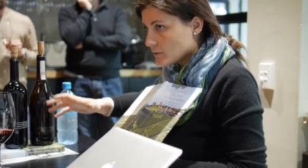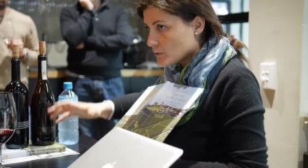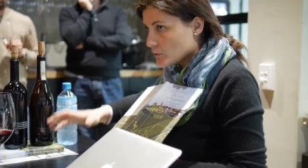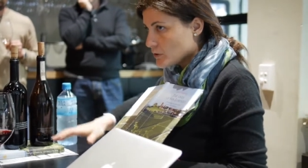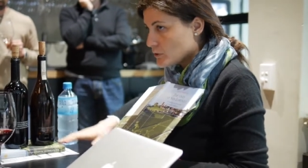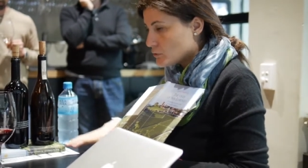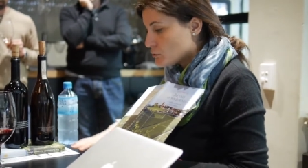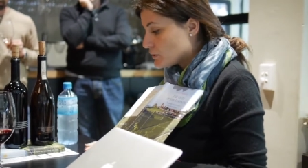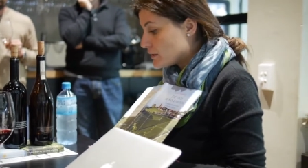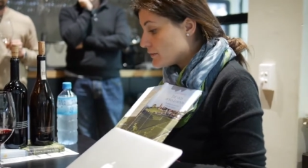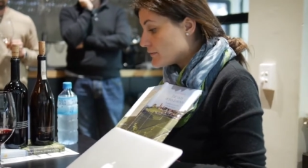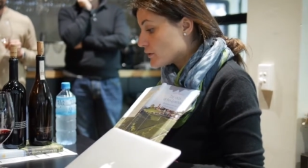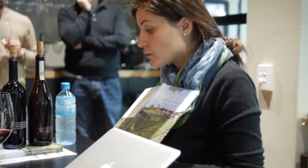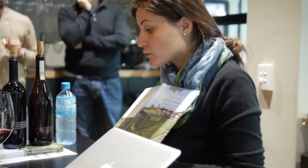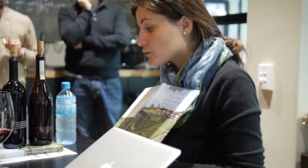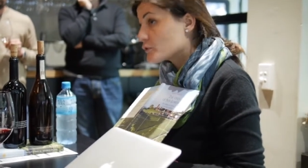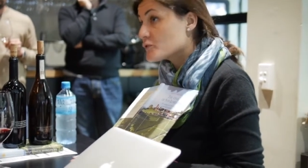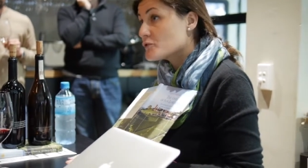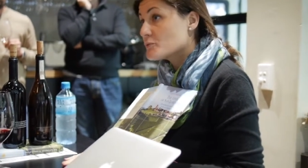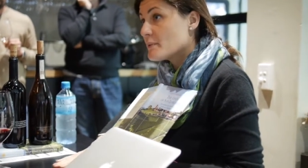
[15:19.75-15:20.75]
You need to leave a
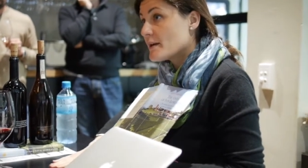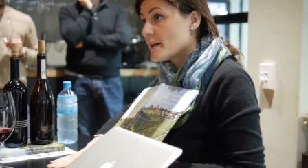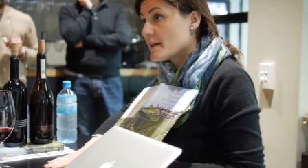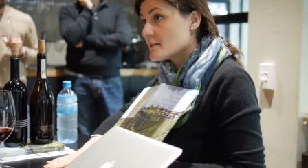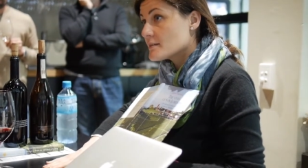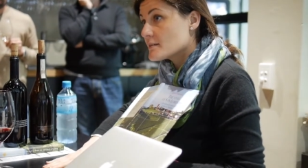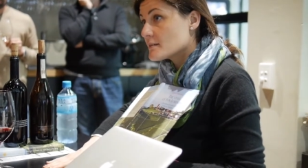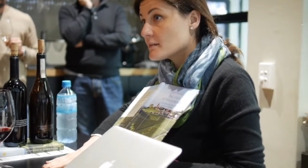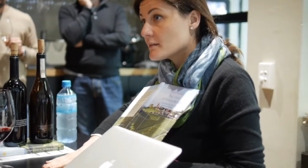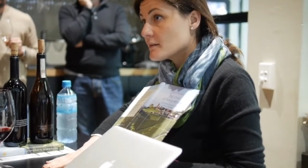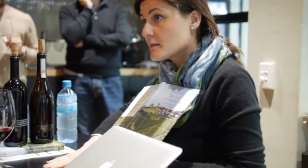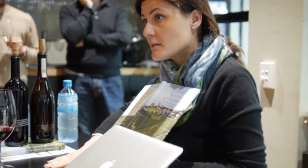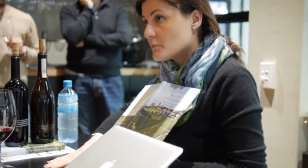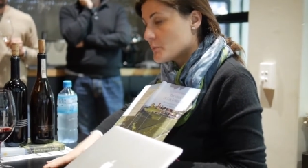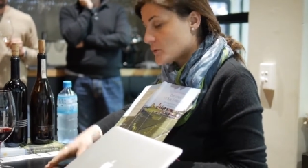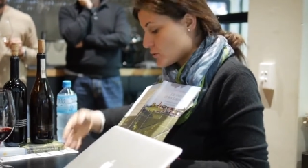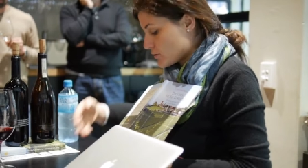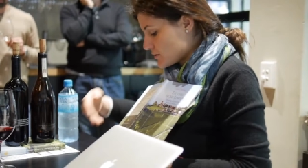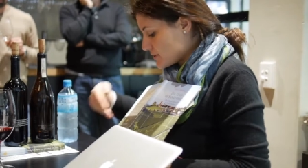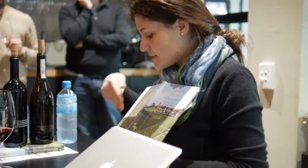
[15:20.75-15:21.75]
lot of space
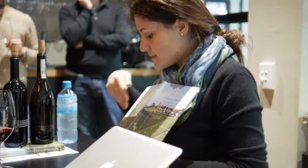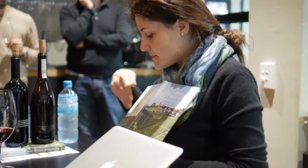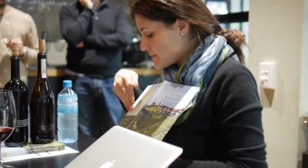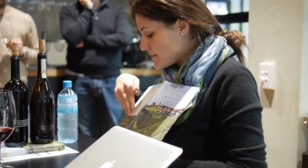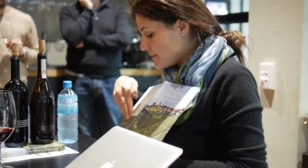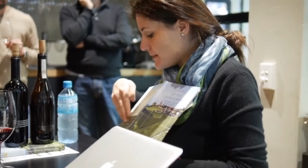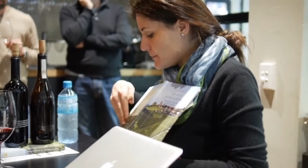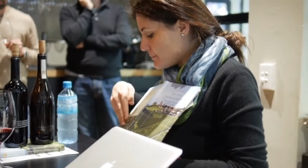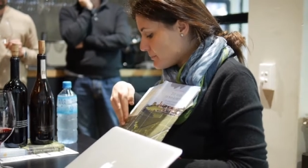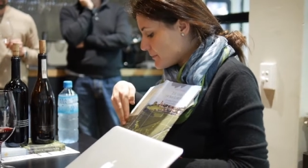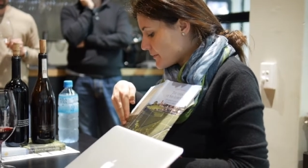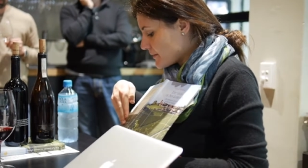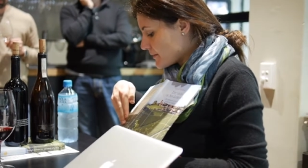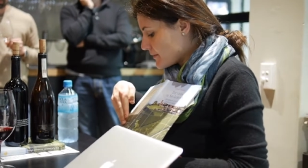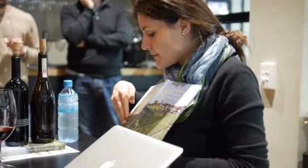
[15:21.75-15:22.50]
because it's steep.